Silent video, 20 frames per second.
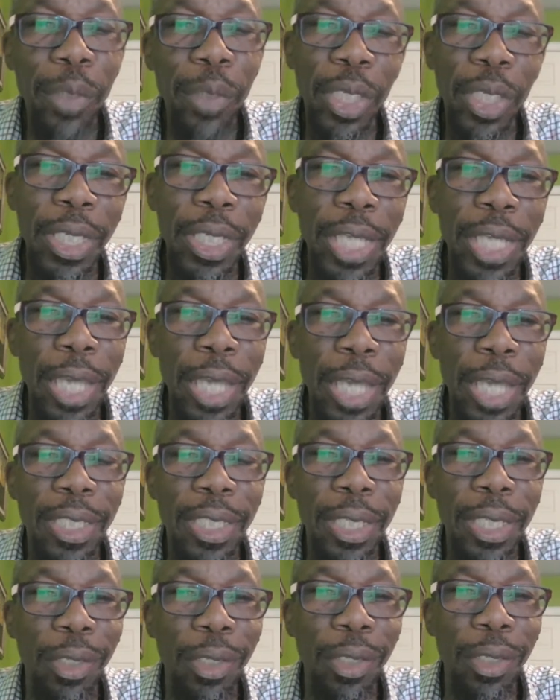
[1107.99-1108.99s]
He next
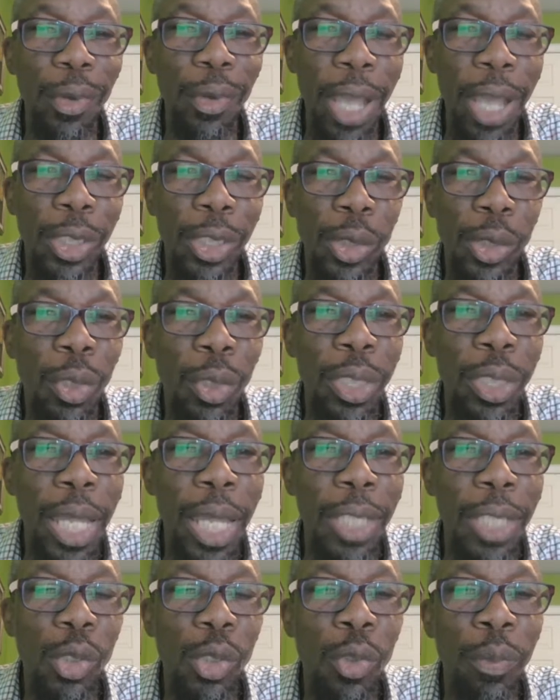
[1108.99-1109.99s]
in Rockstone
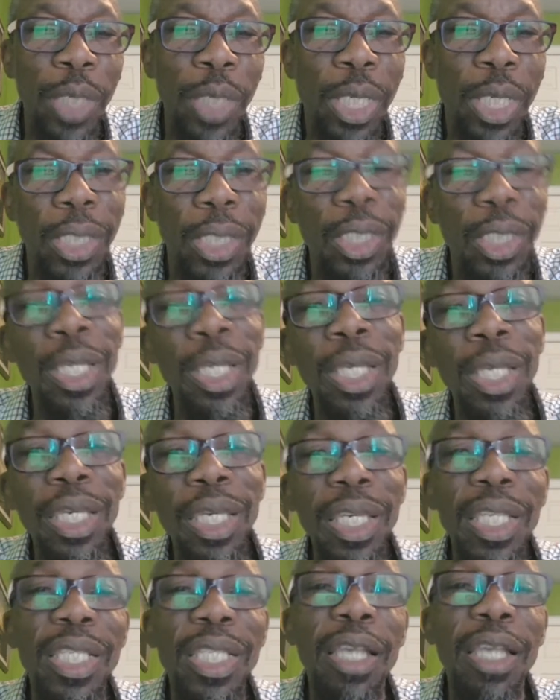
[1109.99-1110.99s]
dance too, because
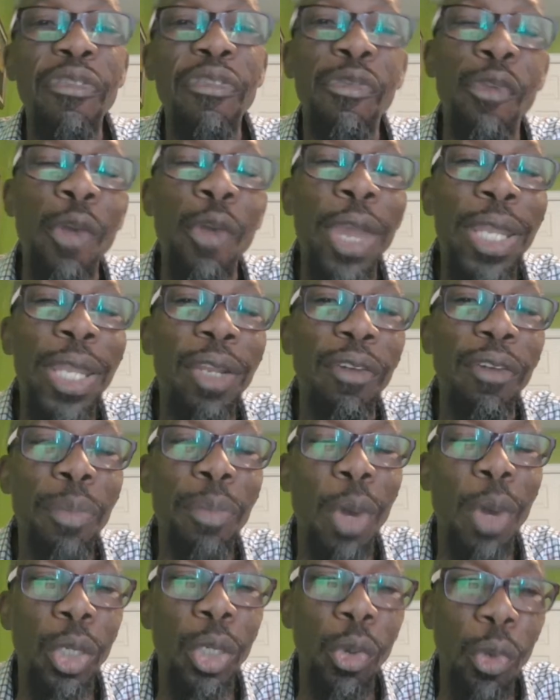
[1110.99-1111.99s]
he is a friend of
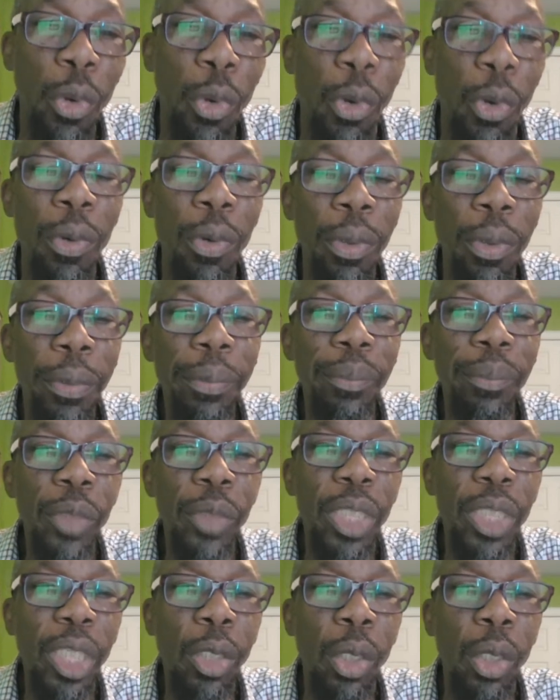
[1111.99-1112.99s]
Maduro,
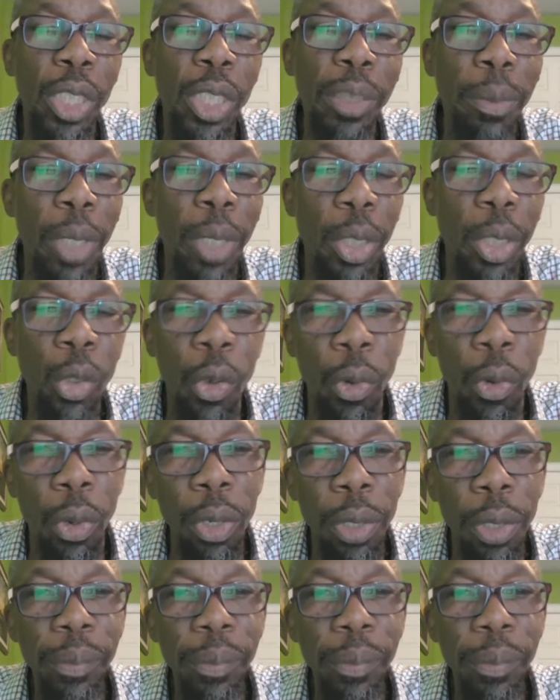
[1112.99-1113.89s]
Nicolas Maduro.